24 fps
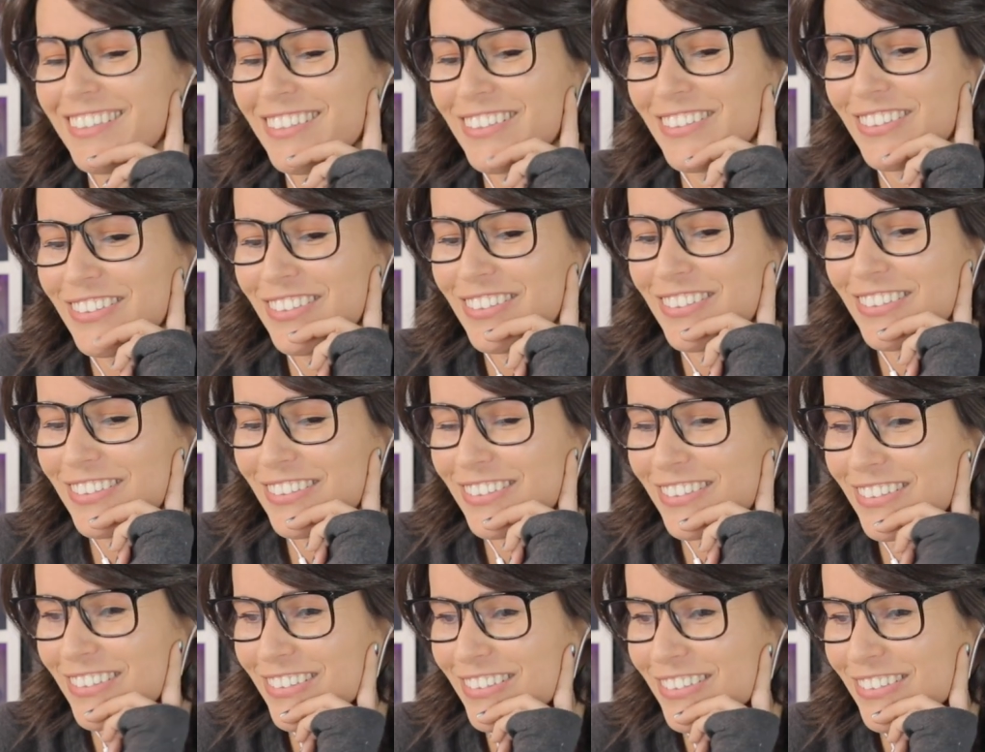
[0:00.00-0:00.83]
So
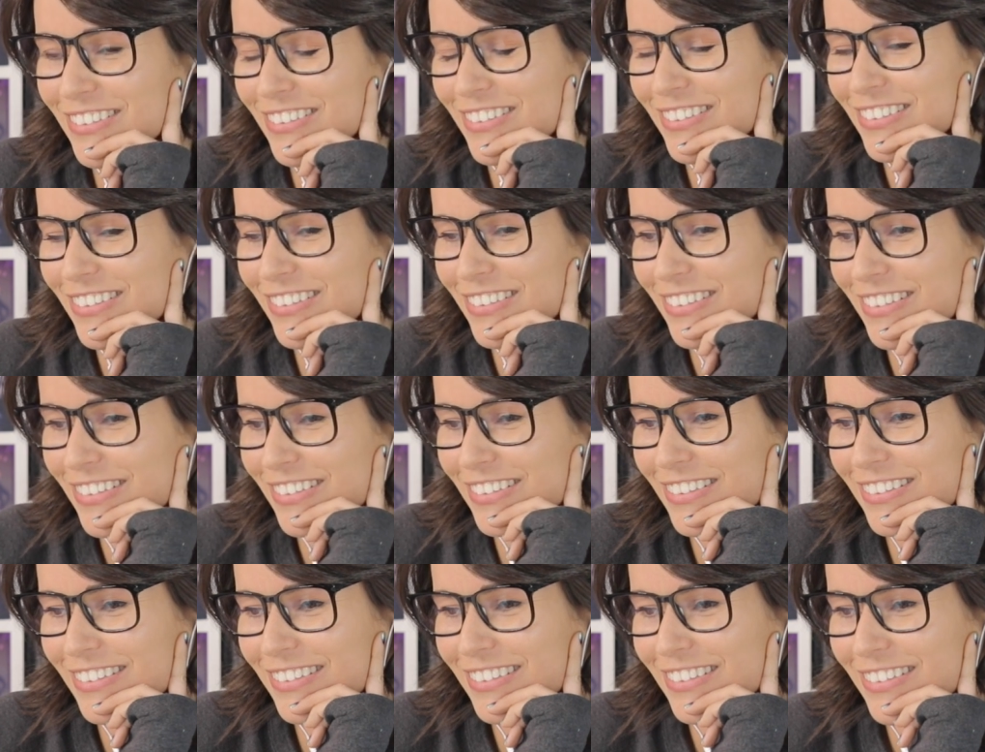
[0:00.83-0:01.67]
we will see,
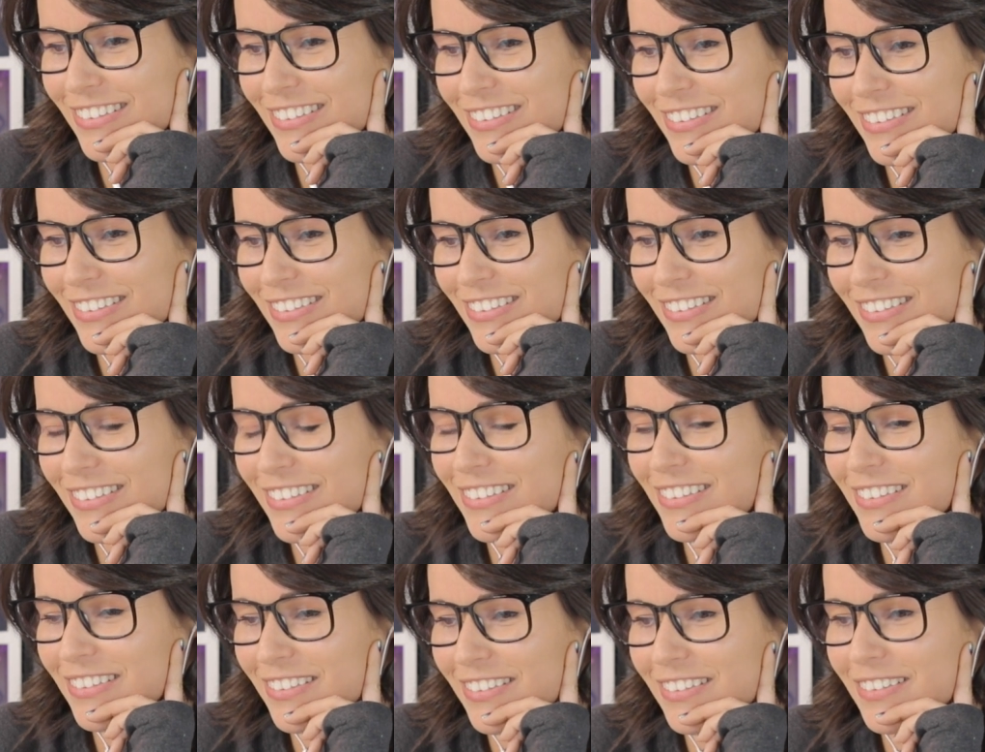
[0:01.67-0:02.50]
but I'm very
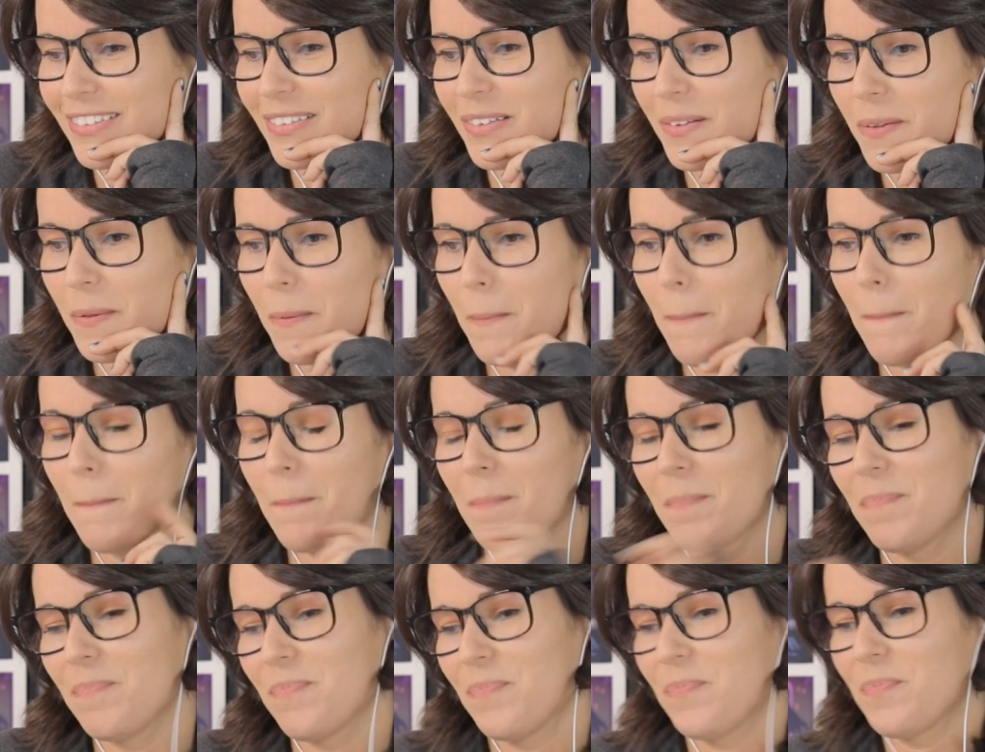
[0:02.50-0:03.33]
excited, and I'm
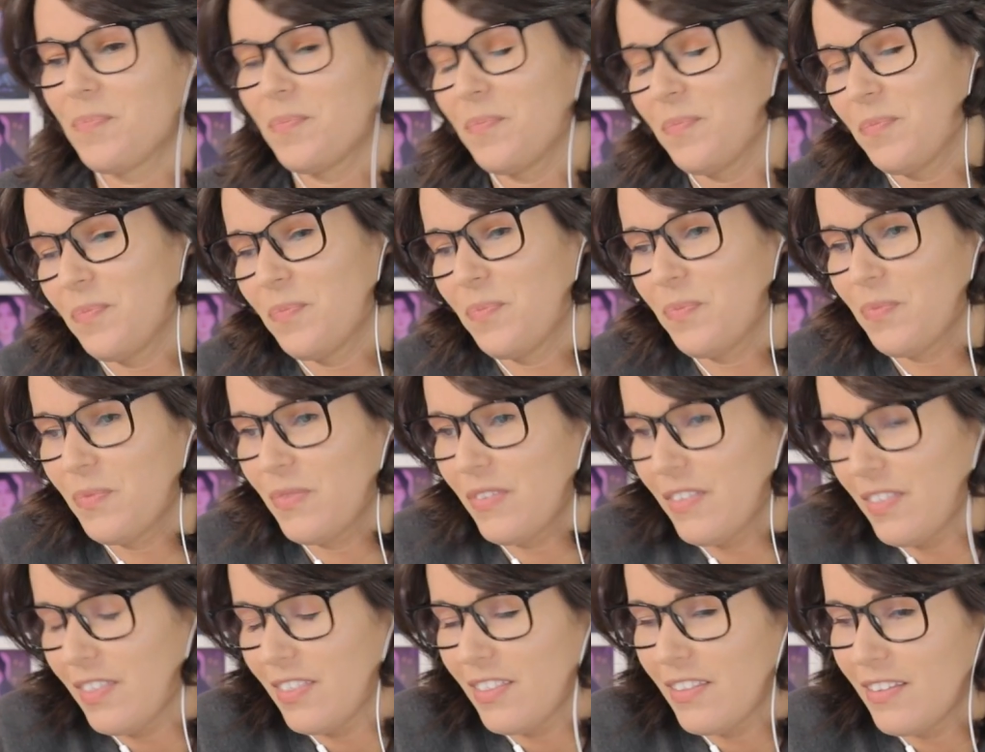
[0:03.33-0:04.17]
going to stick with my
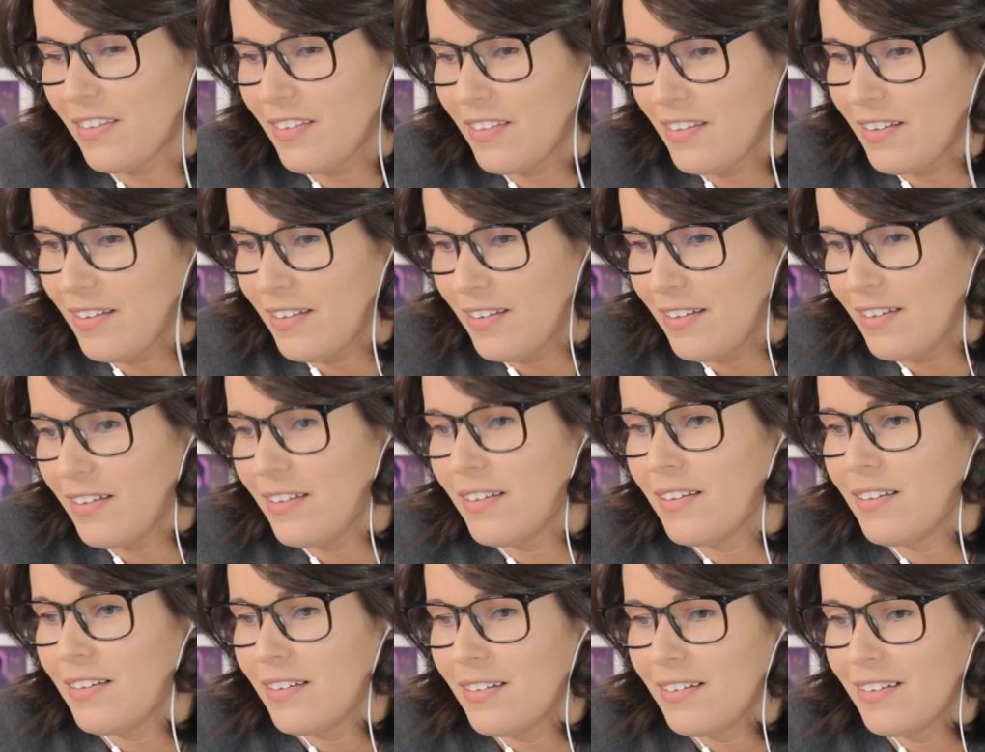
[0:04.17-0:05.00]
original theory. I
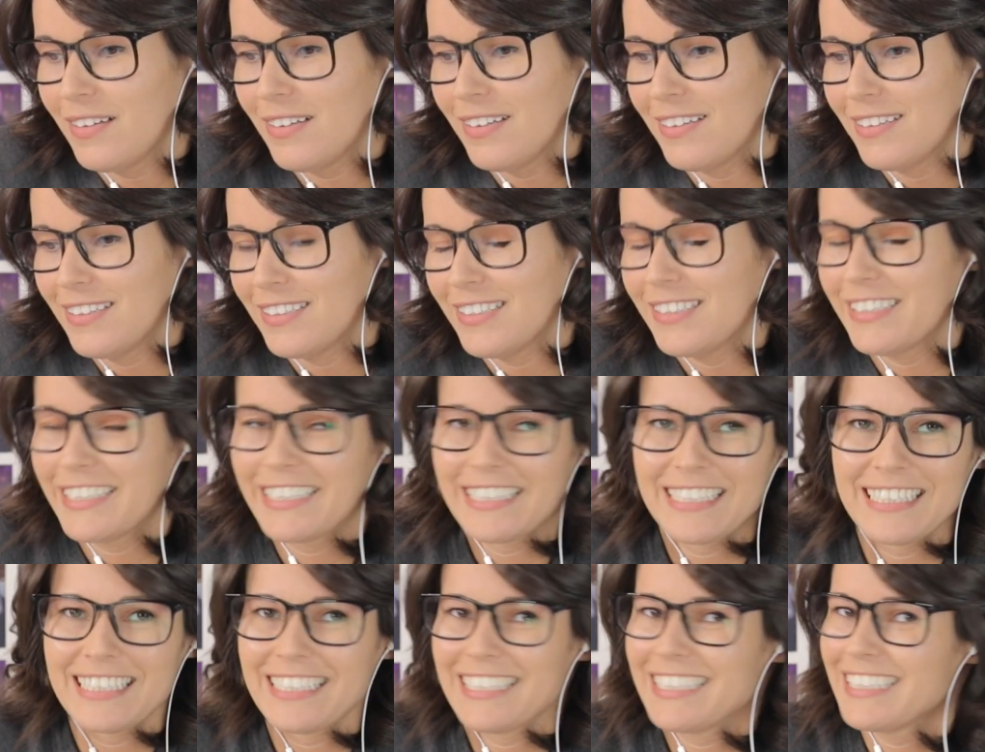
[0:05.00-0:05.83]
think he is
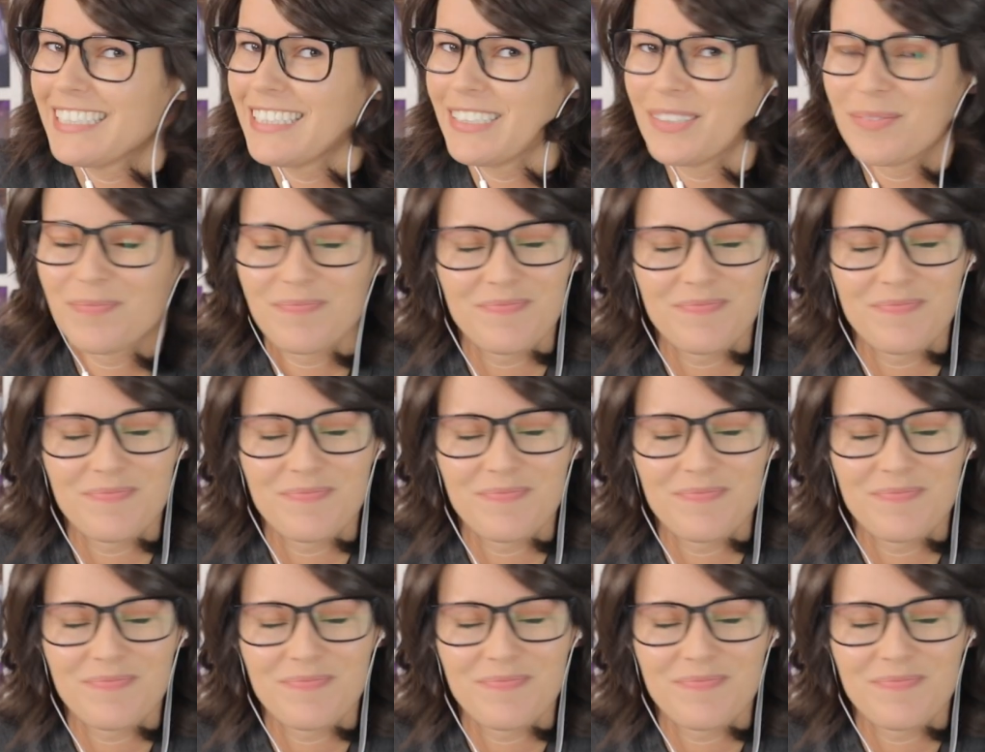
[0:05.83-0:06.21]
Regulus's son.